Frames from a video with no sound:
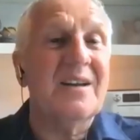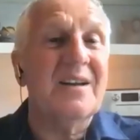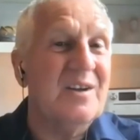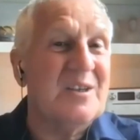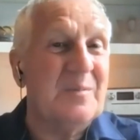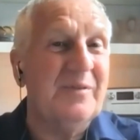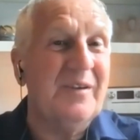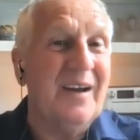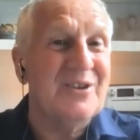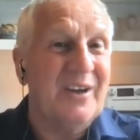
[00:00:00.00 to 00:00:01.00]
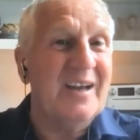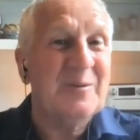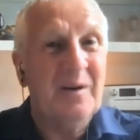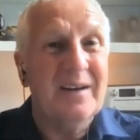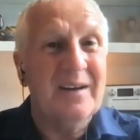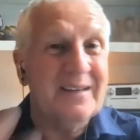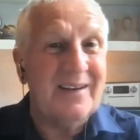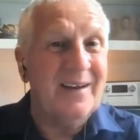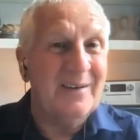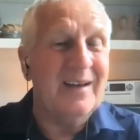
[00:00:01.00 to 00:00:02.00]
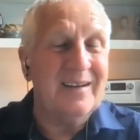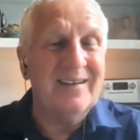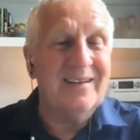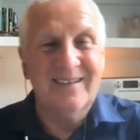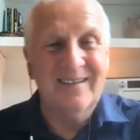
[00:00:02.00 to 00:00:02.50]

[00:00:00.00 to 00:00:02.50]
it's not a surprise, I guess, but I didn't know that, no.